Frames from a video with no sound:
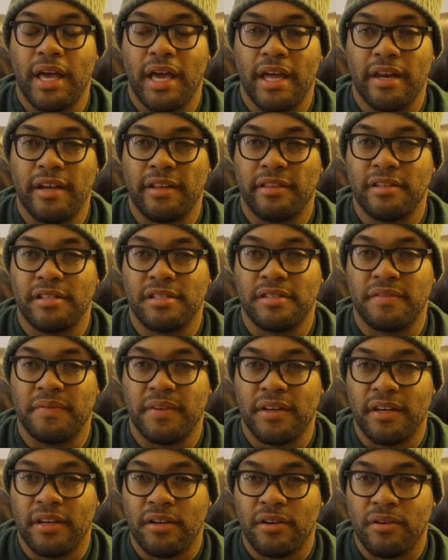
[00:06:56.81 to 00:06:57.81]
edit this
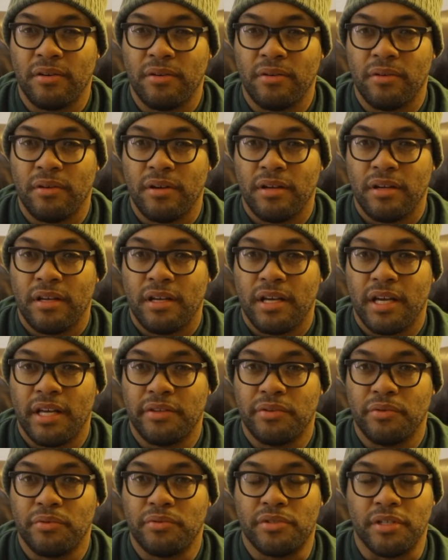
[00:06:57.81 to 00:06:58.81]
video and
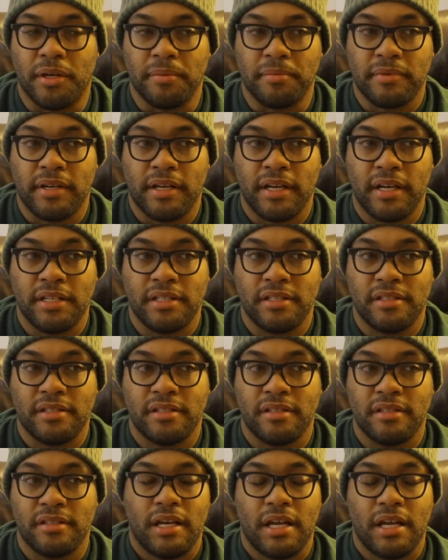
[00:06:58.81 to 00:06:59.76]
do jump cuts.